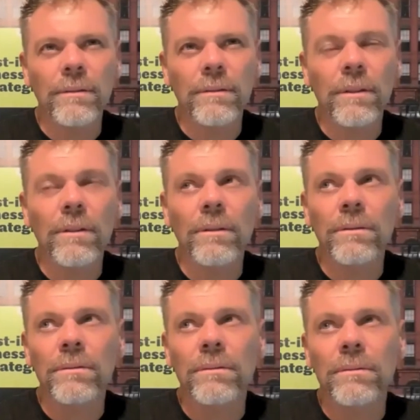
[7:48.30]
oh,
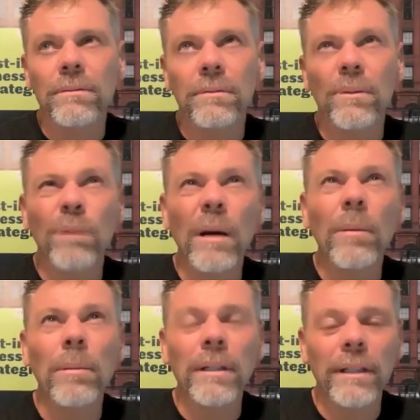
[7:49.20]
well,
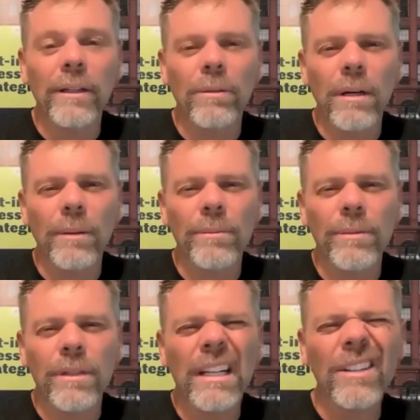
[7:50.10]
probably little
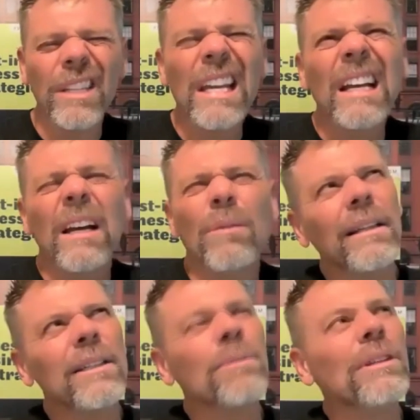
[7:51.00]
problems. And he goes,
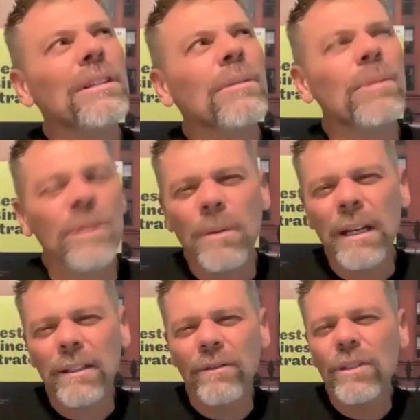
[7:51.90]
let's put this into
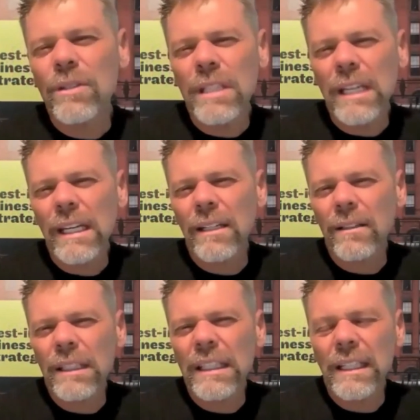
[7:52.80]
perspective. When you say
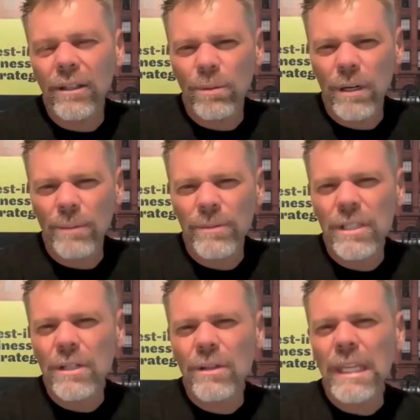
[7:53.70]
little problems,
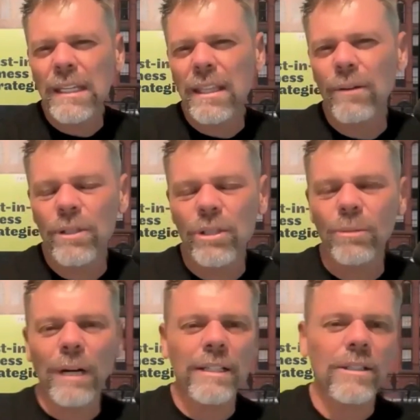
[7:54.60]
do you think that Richard
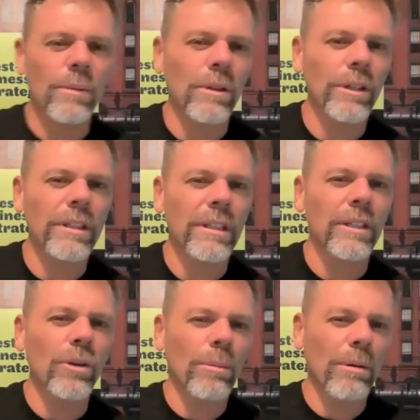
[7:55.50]
Branson would look at
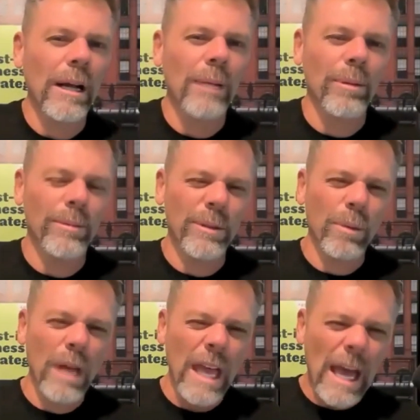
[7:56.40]
your problems? And
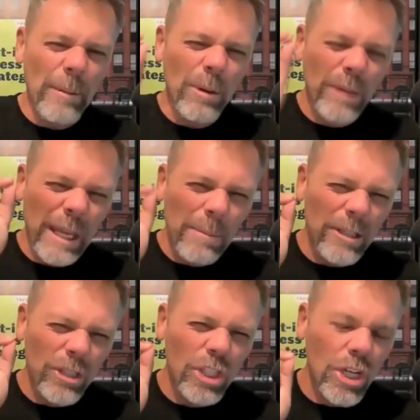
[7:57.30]
would they be
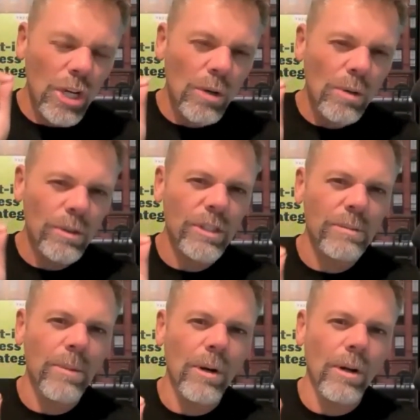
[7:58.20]
so
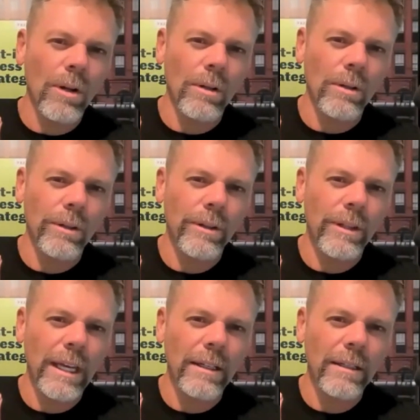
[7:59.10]
small that